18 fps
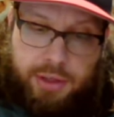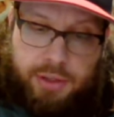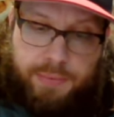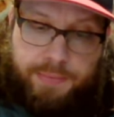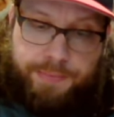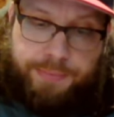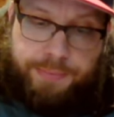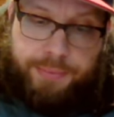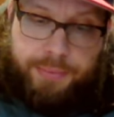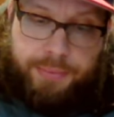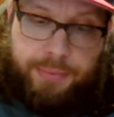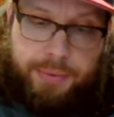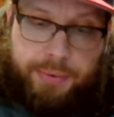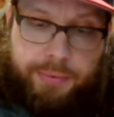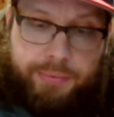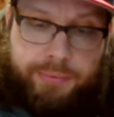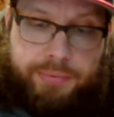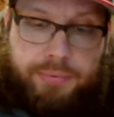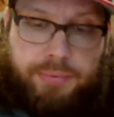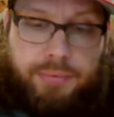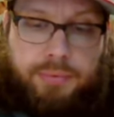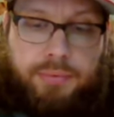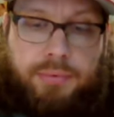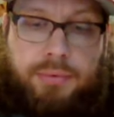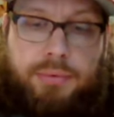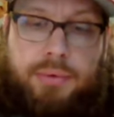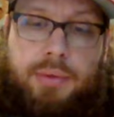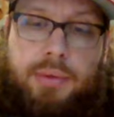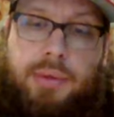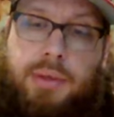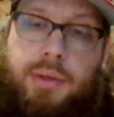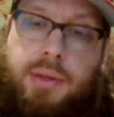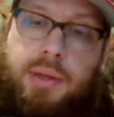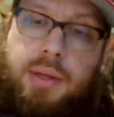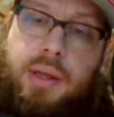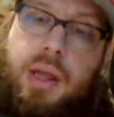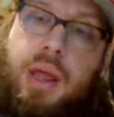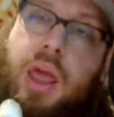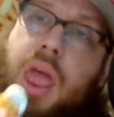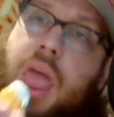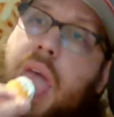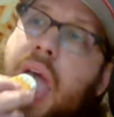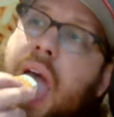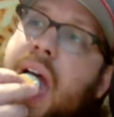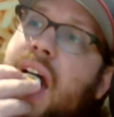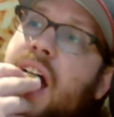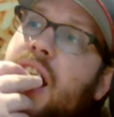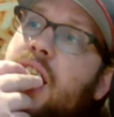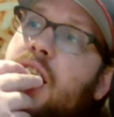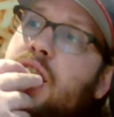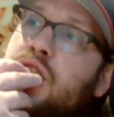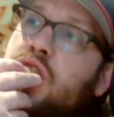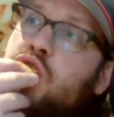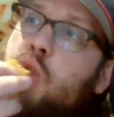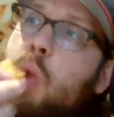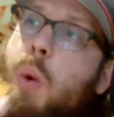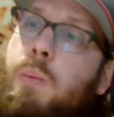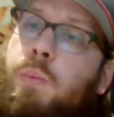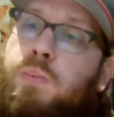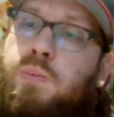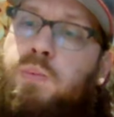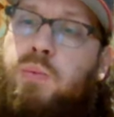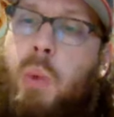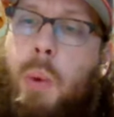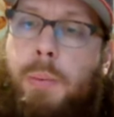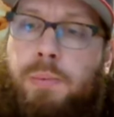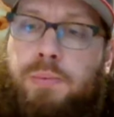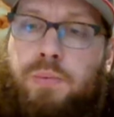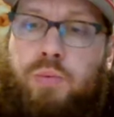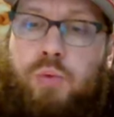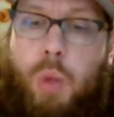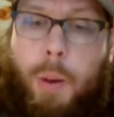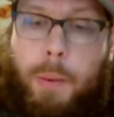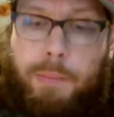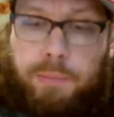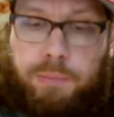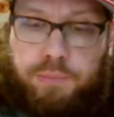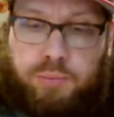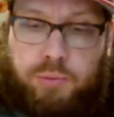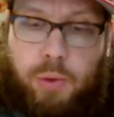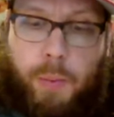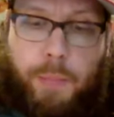(no one is talking)